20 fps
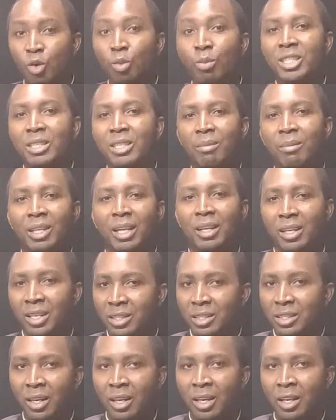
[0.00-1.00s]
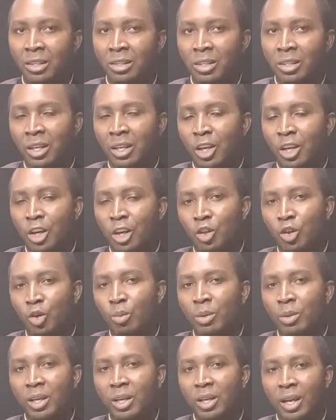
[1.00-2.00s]
be something like internet, it
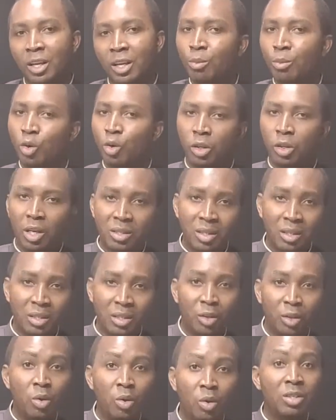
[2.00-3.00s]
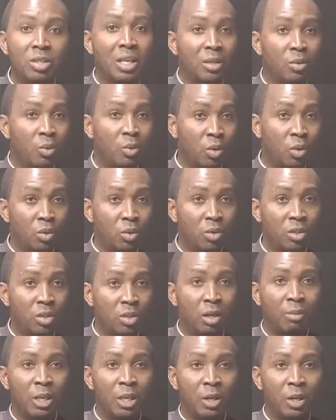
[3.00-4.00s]
could be any broadcasting technologies that we use
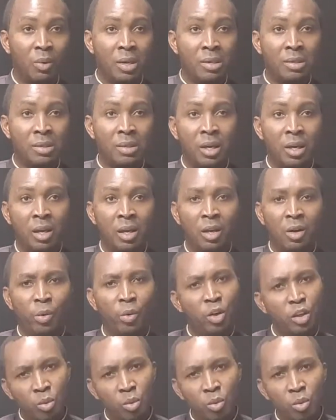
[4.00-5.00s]
in many ways, or it